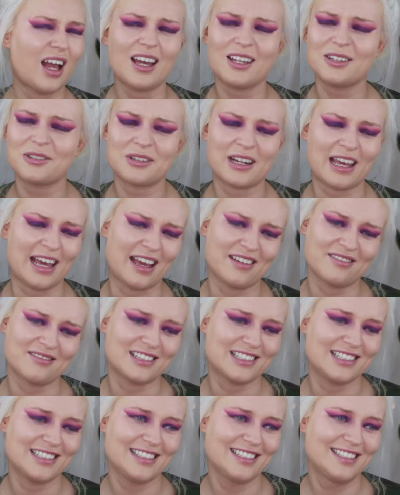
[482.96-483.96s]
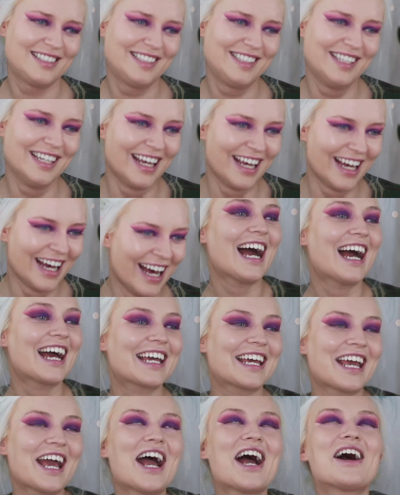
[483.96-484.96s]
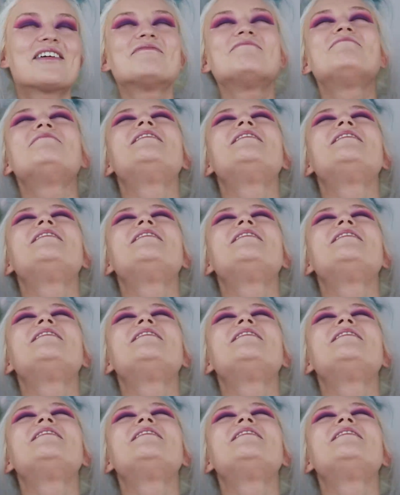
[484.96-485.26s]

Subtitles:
I don't have this. I have